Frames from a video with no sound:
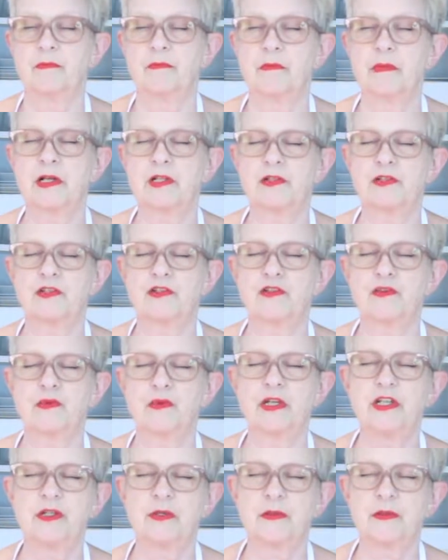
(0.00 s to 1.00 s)
much
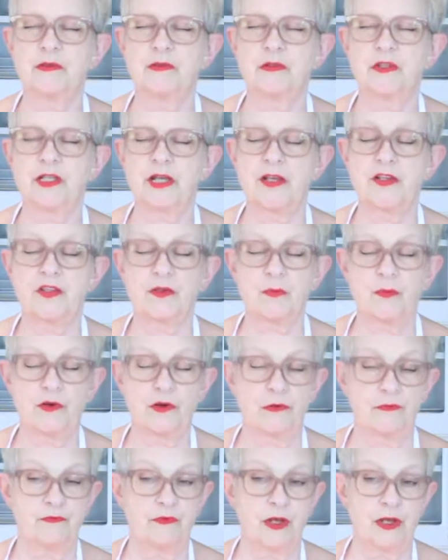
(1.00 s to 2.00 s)
sweeter taste
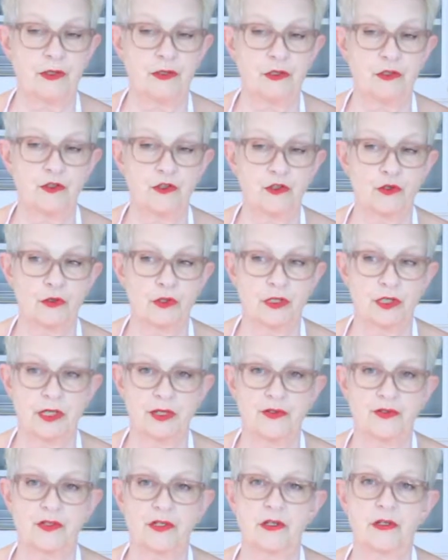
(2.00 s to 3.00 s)
profile than sugar
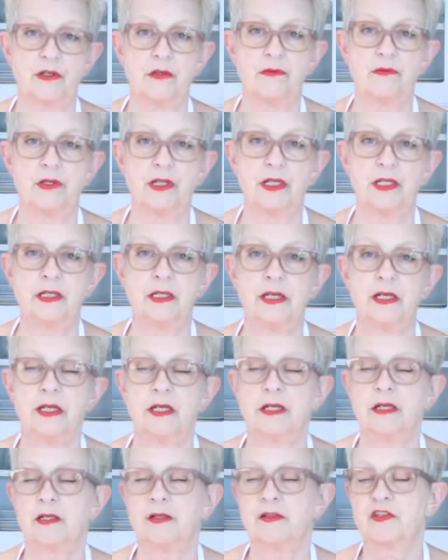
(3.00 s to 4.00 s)
does, so you need
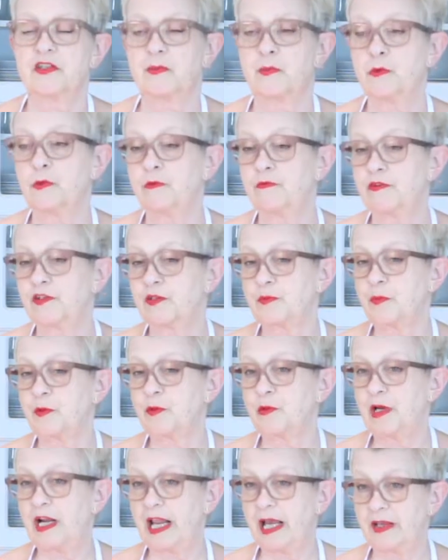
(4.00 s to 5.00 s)
spoon for
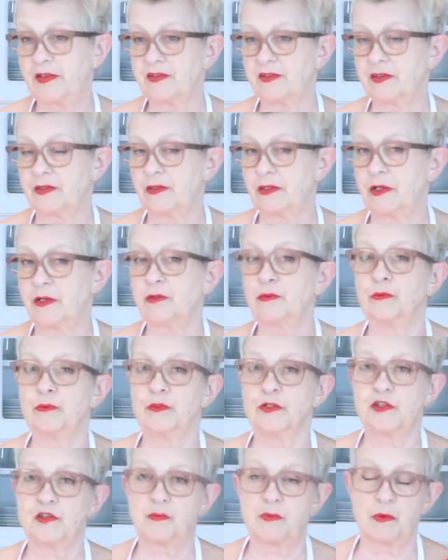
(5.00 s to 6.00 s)
spoon less, though
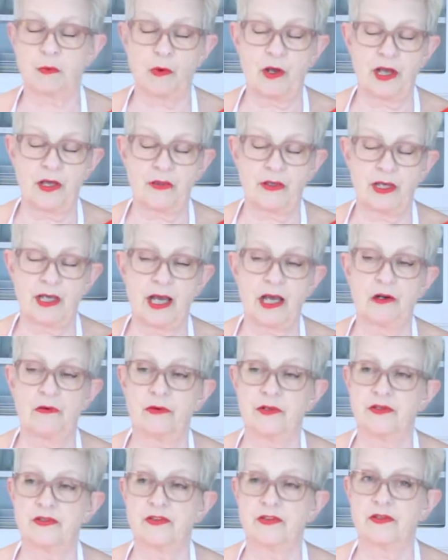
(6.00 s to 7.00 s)
just beware the
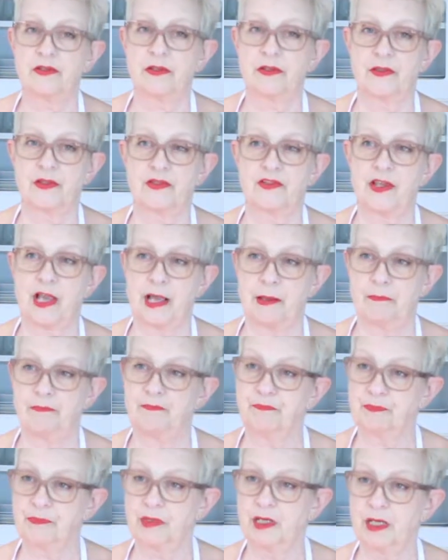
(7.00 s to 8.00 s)
calories are the same.
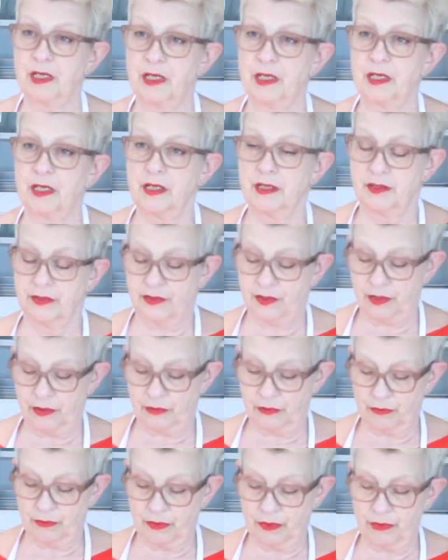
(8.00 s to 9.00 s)

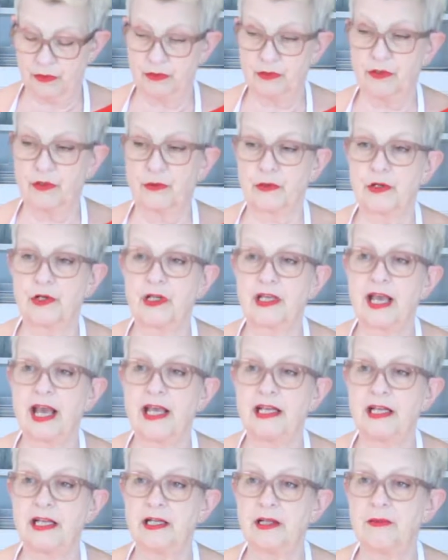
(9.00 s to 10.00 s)
So you're not going to
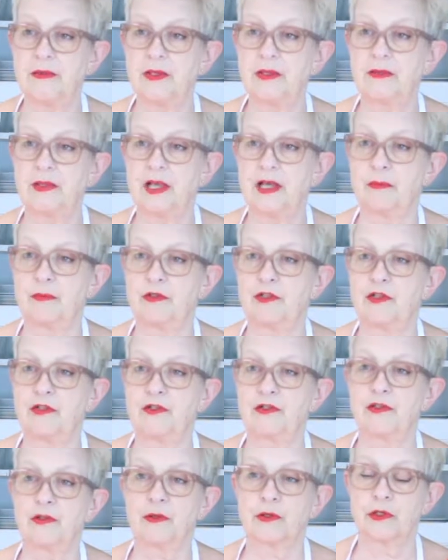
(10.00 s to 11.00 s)
gain anything there, but you're
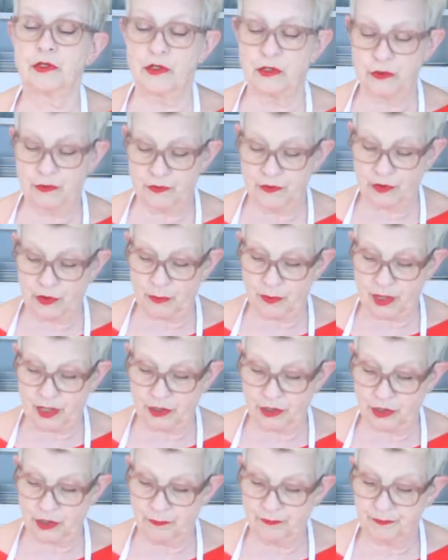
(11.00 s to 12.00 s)
just not going to use so
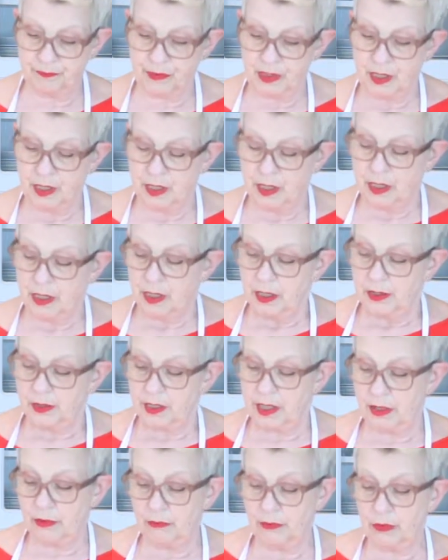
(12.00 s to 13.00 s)
much.
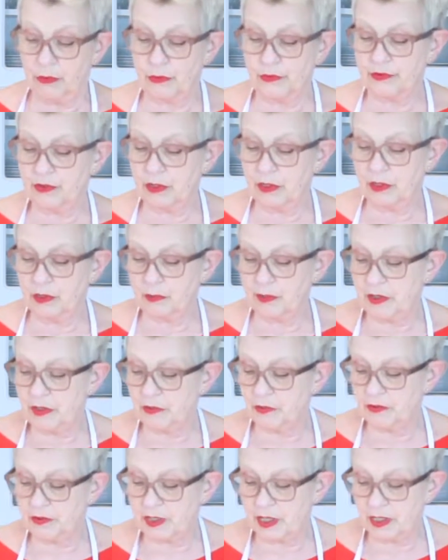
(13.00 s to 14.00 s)
Now we're also going to be
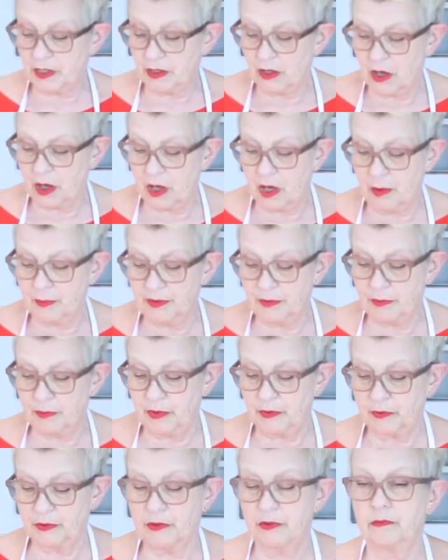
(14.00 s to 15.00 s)
using almond
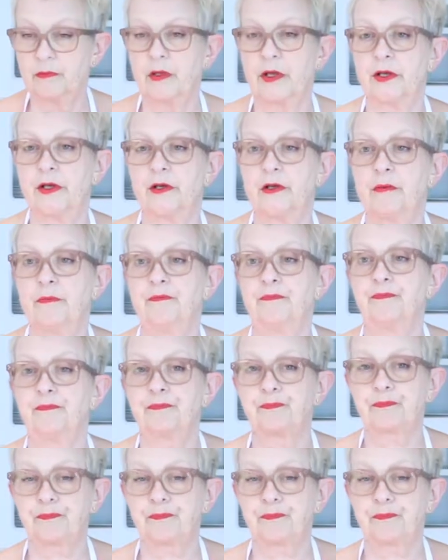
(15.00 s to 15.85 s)
milk. Um,